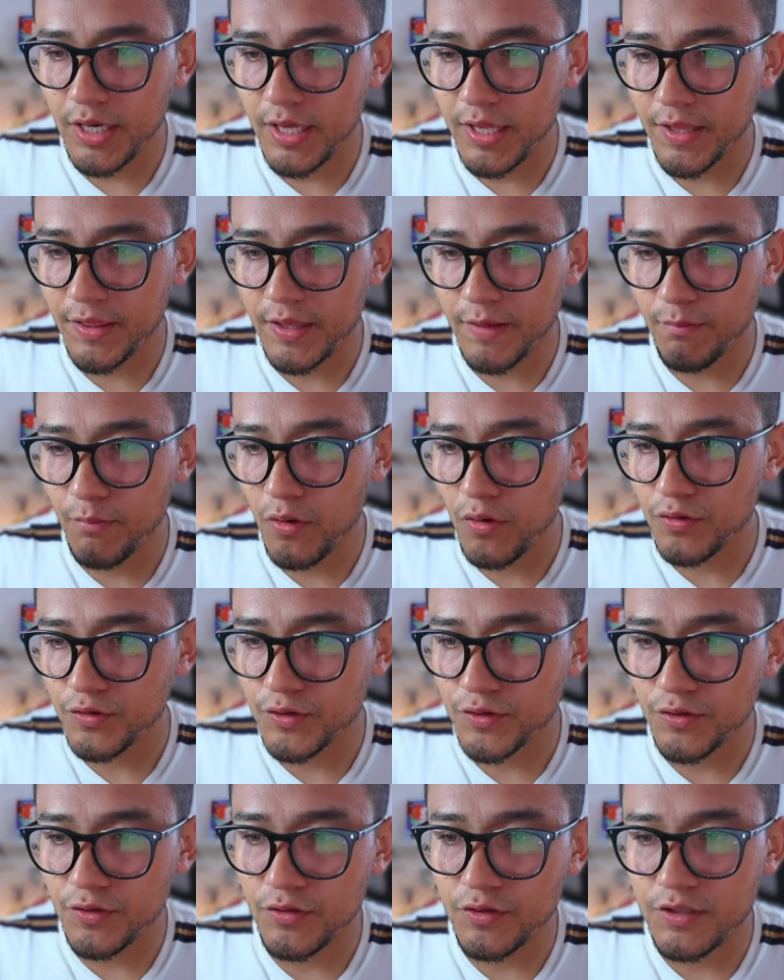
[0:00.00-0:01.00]
and the
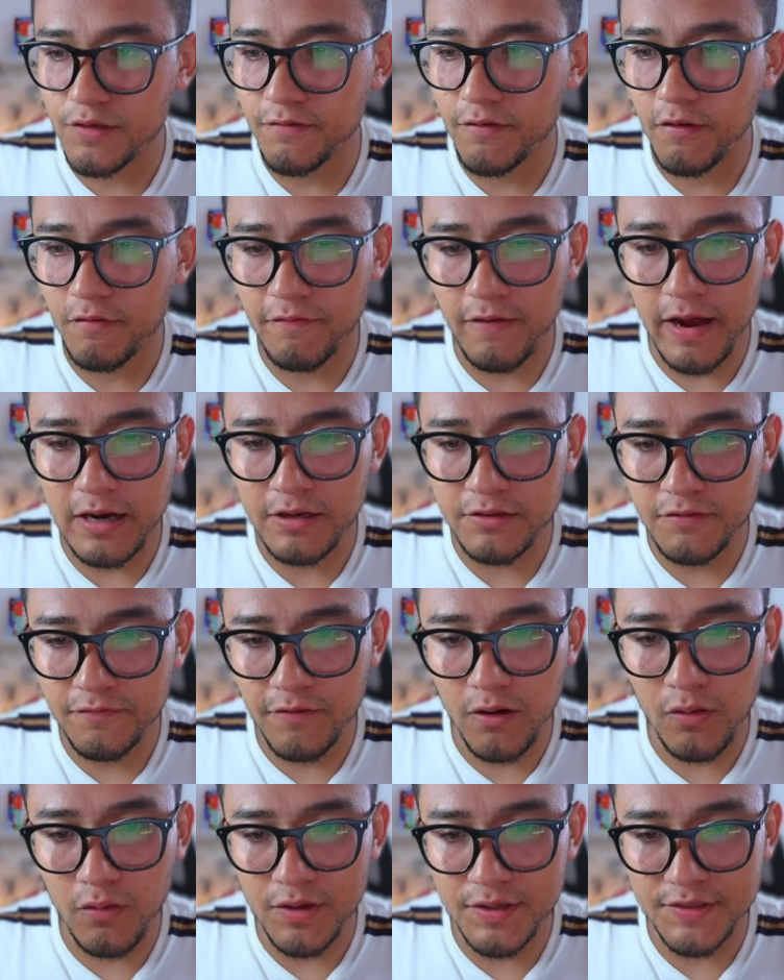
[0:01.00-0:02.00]
most useful file to
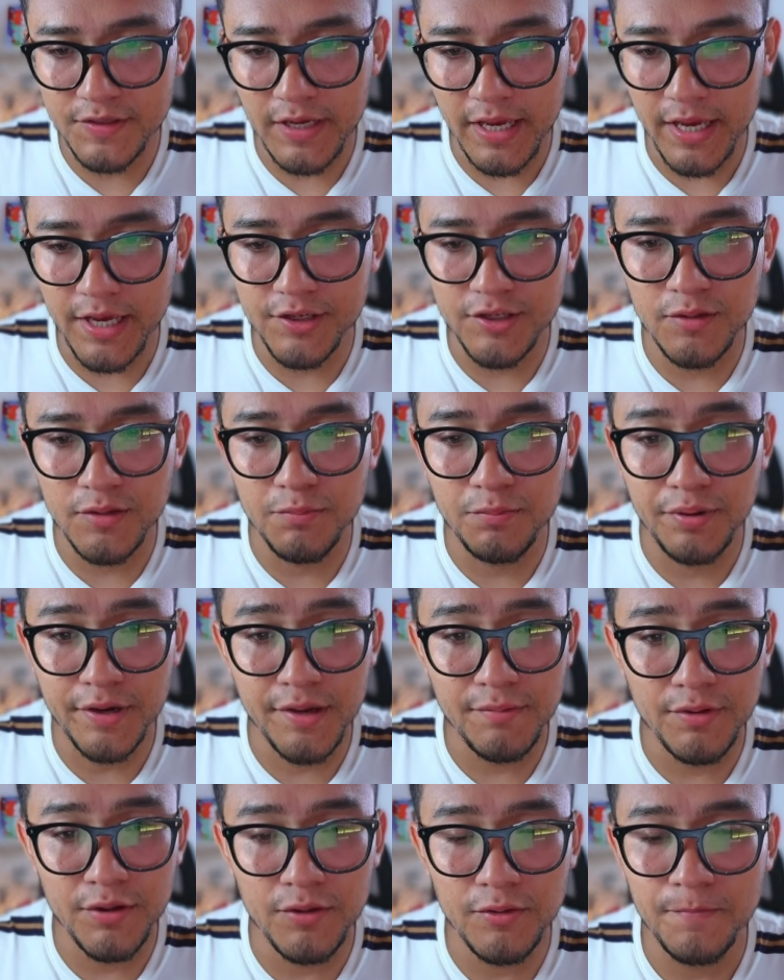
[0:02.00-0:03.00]
follow is agent
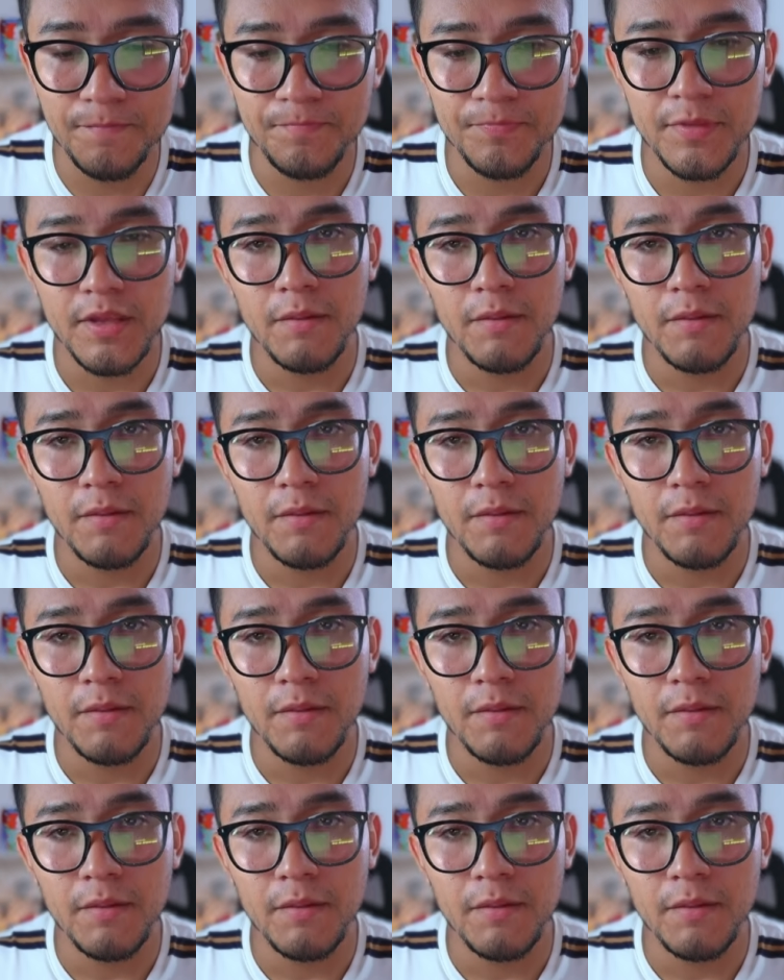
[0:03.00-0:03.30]
preview,